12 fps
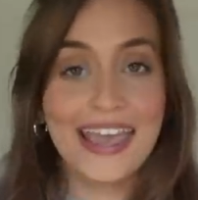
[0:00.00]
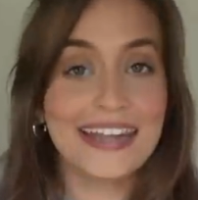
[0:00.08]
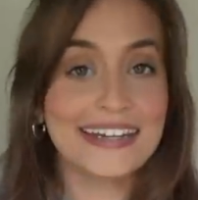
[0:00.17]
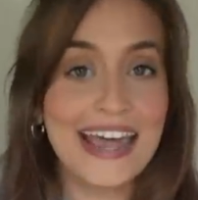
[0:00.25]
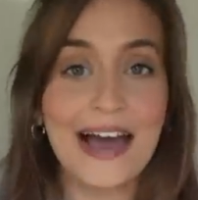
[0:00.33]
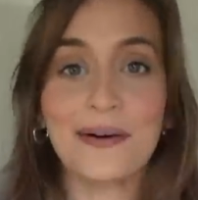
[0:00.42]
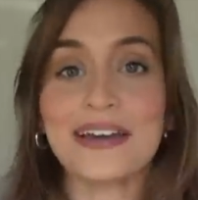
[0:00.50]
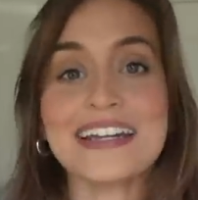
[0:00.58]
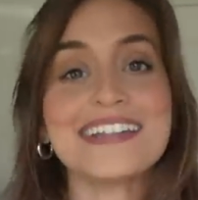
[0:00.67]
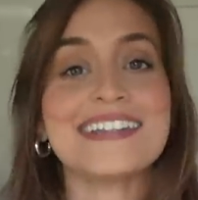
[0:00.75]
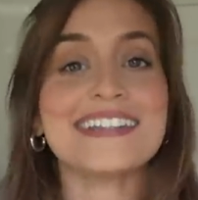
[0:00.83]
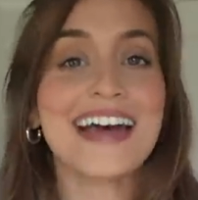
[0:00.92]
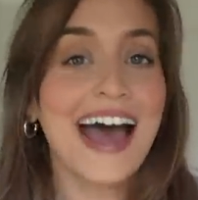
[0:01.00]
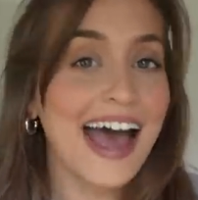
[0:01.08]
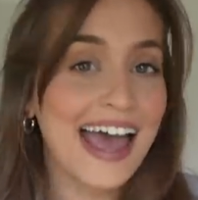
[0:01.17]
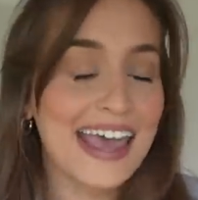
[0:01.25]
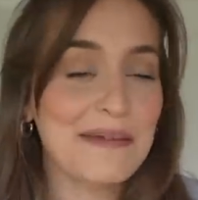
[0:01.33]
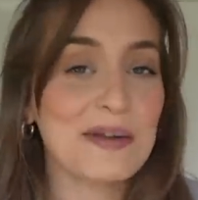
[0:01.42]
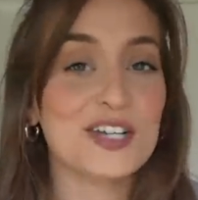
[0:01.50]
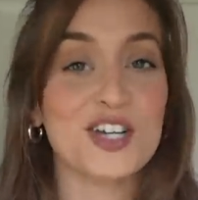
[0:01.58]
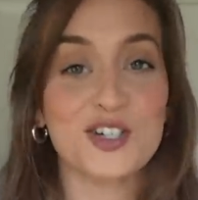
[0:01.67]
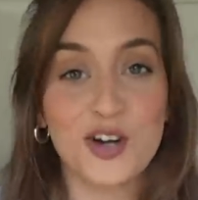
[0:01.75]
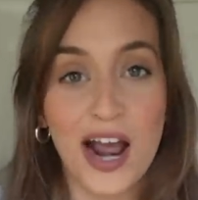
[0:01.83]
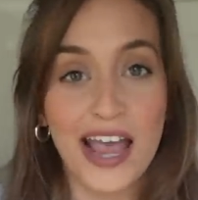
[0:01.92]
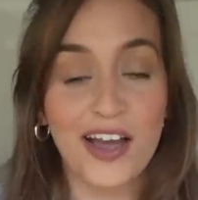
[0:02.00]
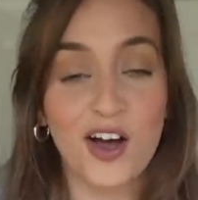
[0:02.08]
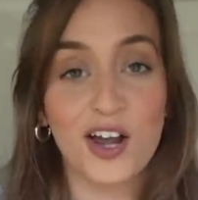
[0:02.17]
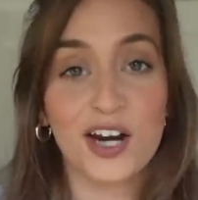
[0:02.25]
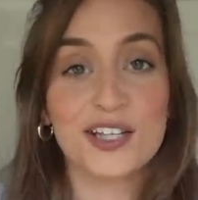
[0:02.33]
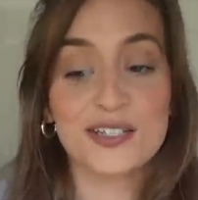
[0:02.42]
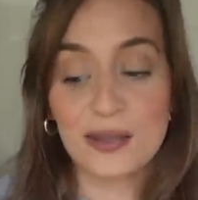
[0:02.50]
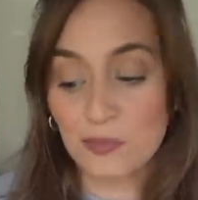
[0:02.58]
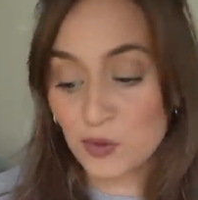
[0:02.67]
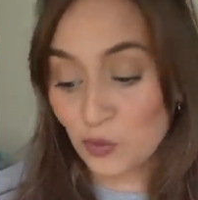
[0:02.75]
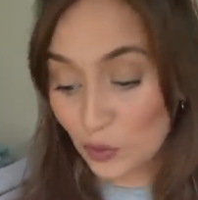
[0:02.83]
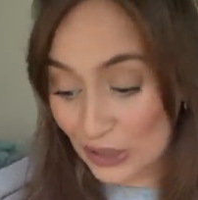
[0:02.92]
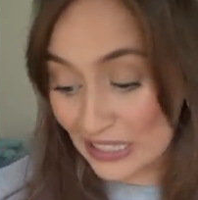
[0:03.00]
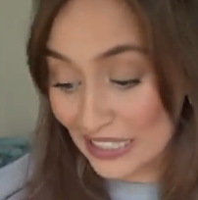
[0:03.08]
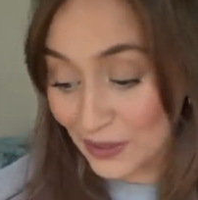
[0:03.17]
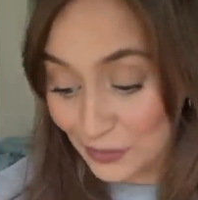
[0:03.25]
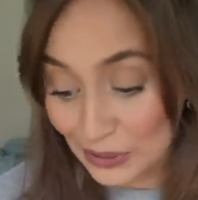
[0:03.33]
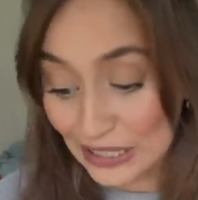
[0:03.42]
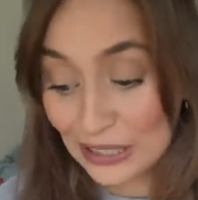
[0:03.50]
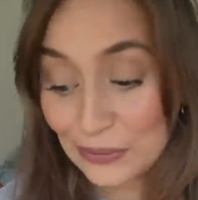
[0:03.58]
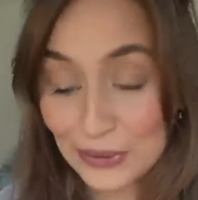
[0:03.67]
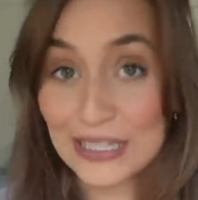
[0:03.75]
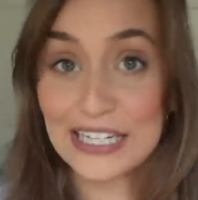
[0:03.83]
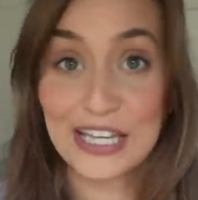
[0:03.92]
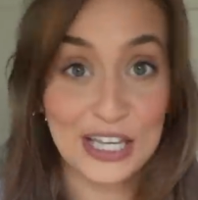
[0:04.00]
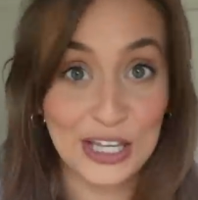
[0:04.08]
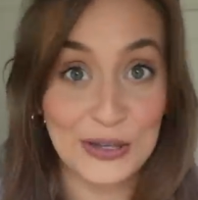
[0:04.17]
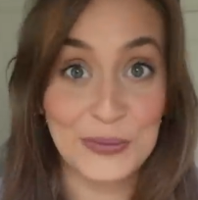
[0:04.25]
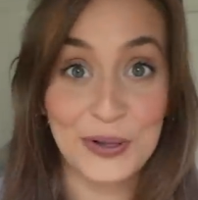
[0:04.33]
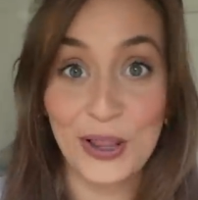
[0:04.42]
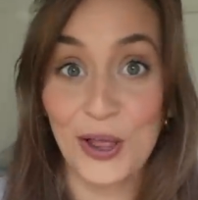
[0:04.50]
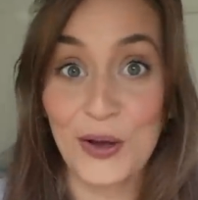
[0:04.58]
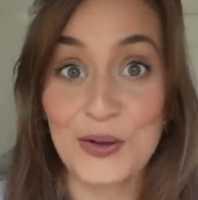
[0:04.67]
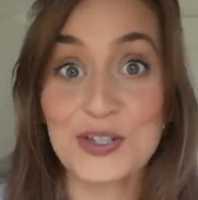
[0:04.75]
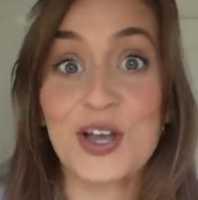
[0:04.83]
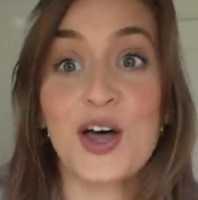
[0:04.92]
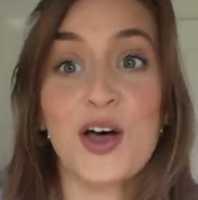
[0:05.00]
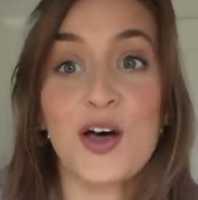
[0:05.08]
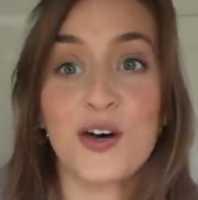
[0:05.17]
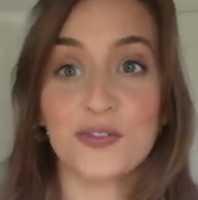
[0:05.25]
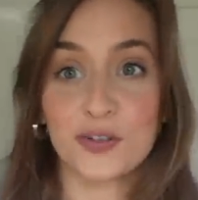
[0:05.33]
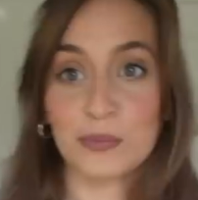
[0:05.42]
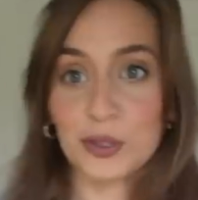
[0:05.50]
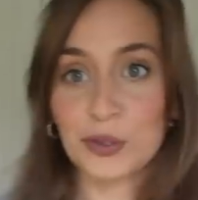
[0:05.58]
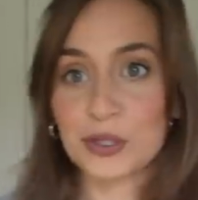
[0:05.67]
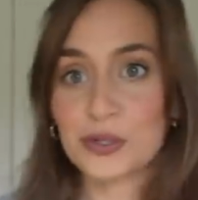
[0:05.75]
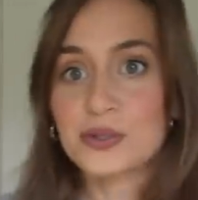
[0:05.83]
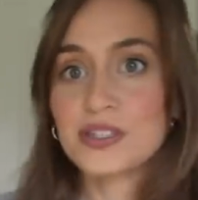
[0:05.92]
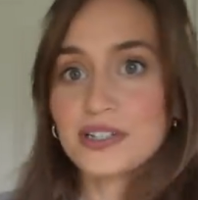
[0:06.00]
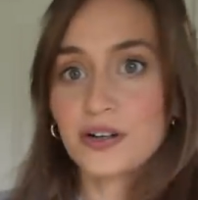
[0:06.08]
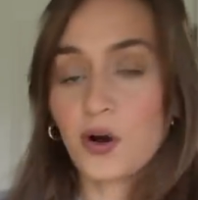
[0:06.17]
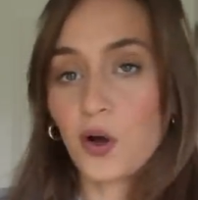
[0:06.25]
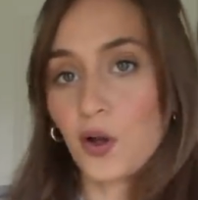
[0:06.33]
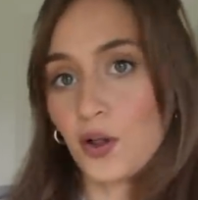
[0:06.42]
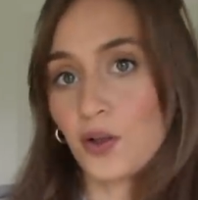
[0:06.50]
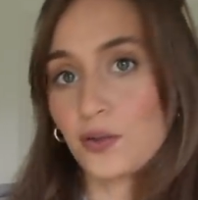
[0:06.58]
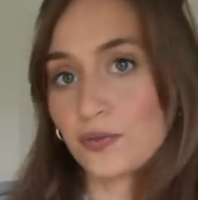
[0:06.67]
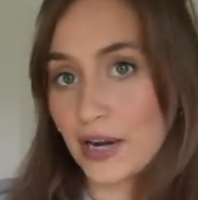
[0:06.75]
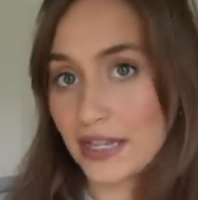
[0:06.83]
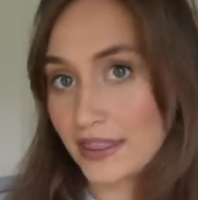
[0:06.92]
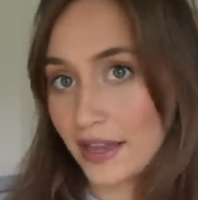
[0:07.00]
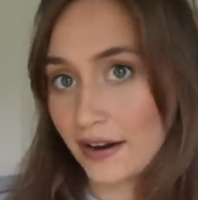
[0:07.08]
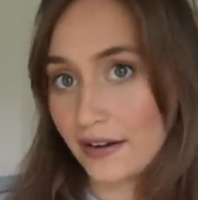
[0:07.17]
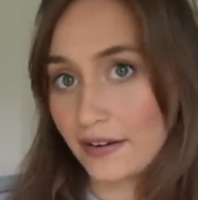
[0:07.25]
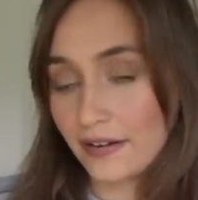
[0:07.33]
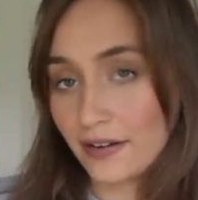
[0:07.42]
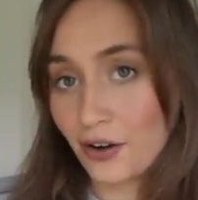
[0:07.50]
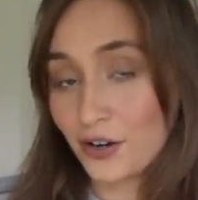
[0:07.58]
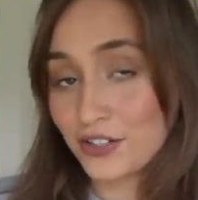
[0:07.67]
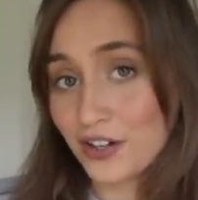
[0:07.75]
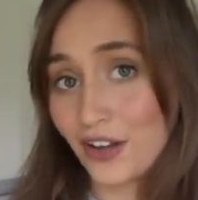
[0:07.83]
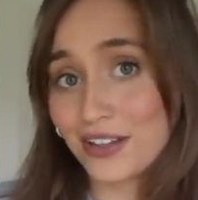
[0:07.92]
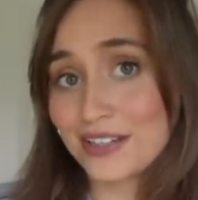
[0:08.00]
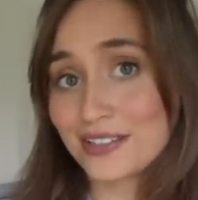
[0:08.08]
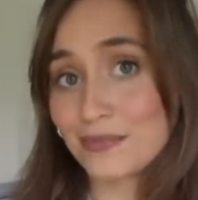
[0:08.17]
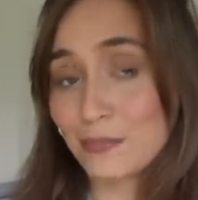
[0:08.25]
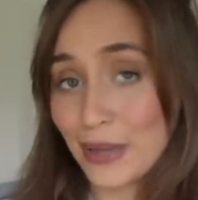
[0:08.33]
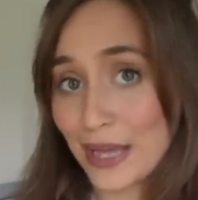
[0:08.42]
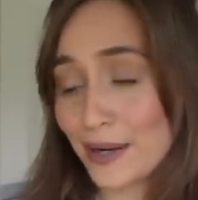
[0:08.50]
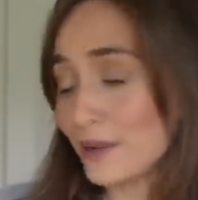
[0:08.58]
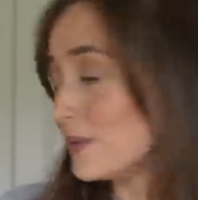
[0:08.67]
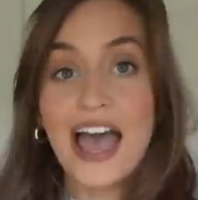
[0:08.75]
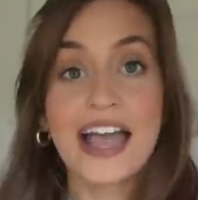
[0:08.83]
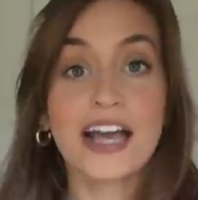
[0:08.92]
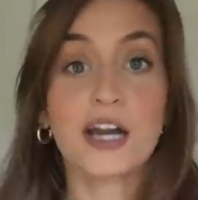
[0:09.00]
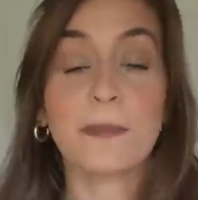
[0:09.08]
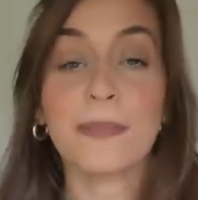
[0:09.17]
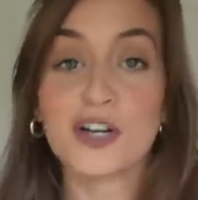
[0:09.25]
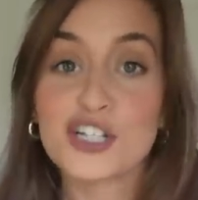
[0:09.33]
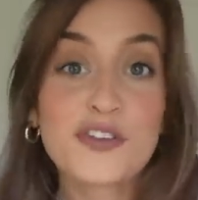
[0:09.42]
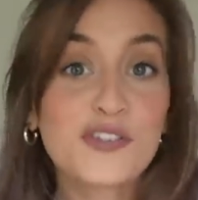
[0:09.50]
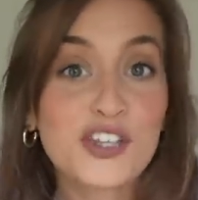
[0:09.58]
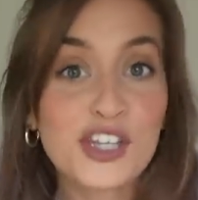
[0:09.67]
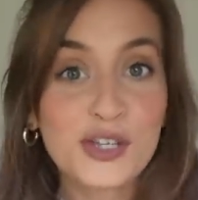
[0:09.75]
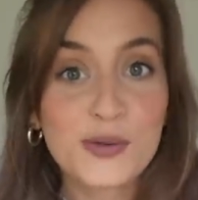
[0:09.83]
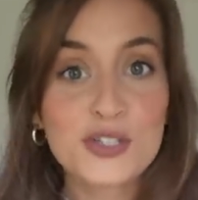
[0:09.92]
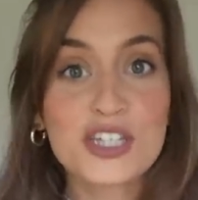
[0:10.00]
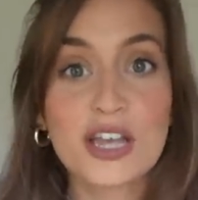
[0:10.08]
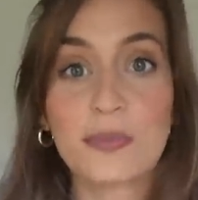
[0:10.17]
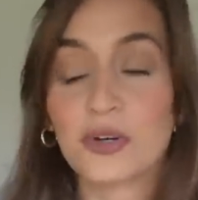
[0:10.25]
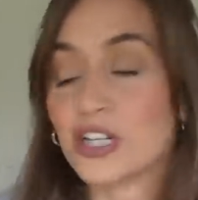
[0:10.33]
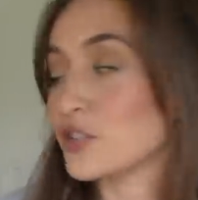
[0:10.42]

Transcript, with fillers: and now it is time to try on some really, really, really cute clothes from Lulu's. They're all right there on Dolly's bed. I got a bunch of cute summery